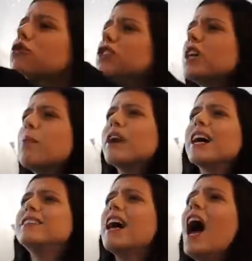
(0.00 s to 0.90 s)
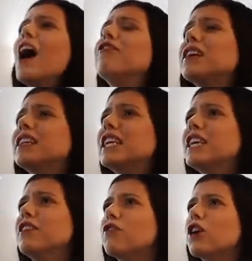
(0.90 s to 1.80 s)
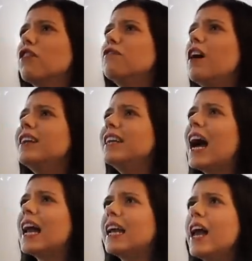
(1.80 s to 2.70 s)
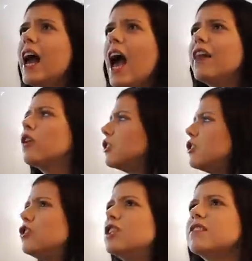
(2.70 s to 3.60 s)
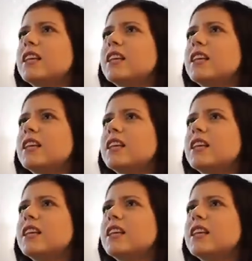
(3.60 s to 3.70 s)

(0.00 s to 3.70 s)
You jeopardized everything okay, for stop. a fun actually night. Stop. No, no, no. And look what you just